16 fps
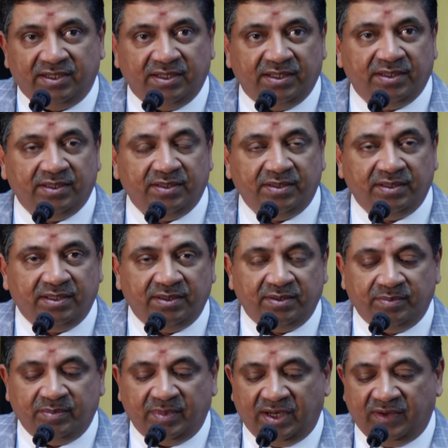and the
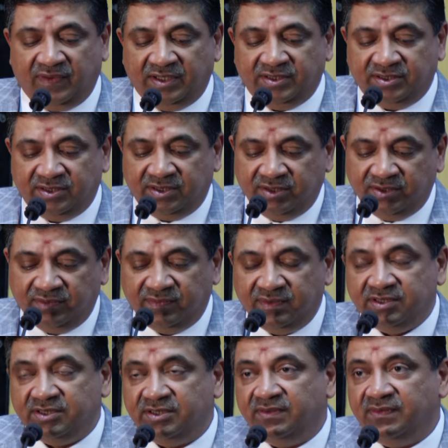manufacturing of
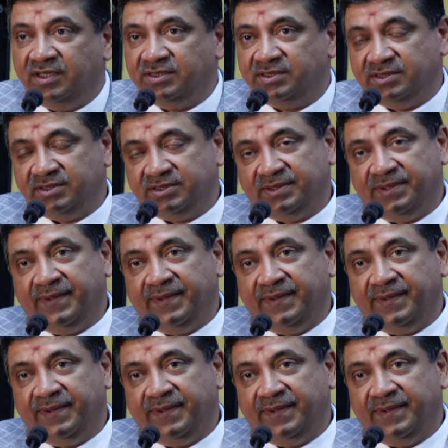these devices.